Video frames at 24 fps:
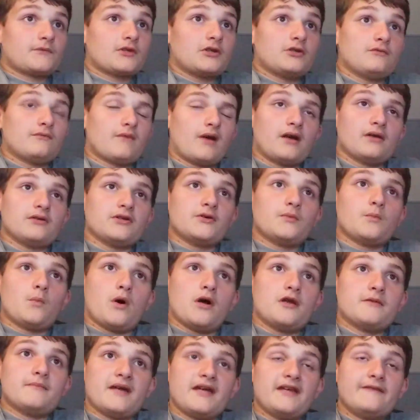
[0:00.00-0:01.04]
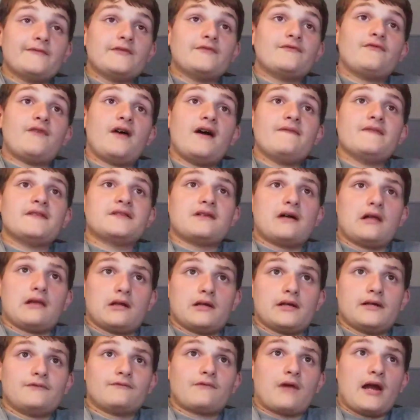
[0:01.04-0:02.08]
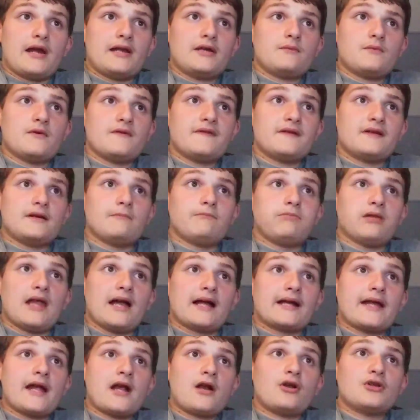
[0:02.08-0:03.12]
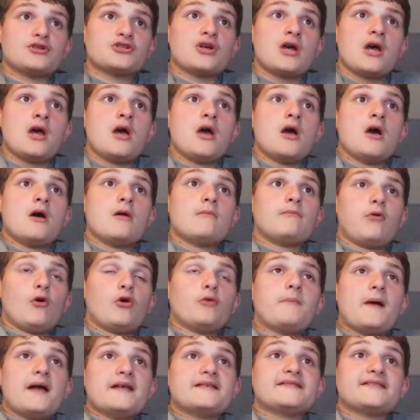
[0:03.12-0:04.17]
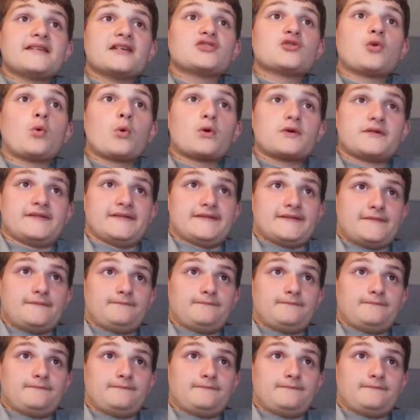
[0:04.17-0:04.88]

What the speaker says: Rarely one may even find the Dullahan riding within a black carriage pulled by 6 horses.